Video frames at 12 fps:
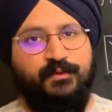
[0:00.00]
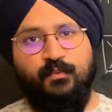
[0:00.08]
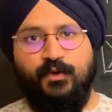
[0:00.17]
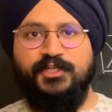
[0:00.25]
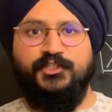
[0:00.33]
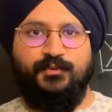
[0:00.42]
from
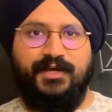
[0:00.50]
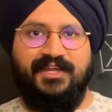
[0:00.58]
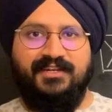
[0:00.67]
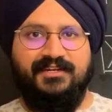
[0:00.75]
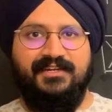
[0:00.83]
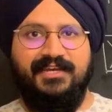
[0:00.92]
1 to
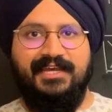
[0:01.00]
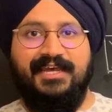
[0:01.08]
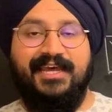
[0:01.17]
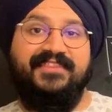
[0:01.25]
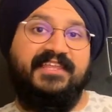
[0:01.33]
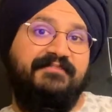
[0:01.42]
n,
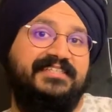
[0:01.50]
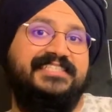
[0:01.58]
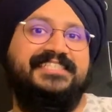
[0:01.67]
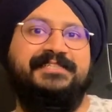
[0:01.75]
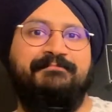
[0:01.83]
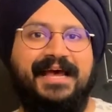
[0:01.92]
and then we
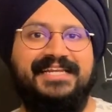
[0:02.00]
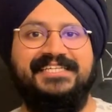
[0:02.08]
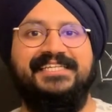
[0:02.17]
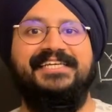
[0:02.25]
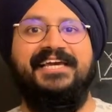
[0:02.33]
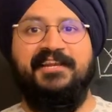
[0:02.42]

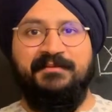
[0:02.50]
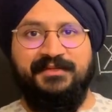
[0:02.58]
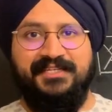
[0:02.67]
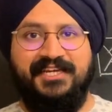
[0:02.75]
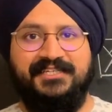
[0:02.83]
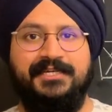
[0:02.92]
systematically
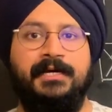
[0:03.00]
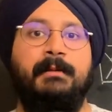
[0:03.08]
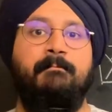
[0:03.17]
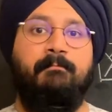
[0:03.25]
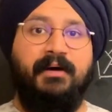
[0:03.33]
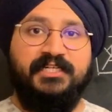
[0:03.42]
eliminate
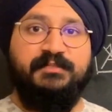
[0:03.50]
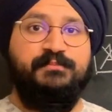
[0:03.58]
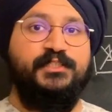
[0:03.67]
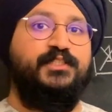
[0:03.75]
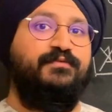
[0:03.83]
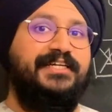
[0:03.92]

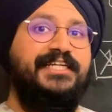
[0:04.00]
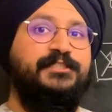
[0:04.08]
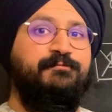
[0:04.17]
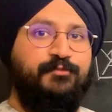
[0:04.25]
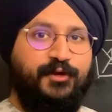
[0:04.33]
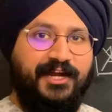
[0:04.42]
multiples of
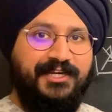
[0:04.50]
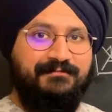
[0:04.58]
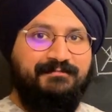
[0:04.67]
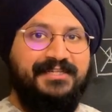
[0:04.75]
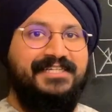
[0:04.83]
each prime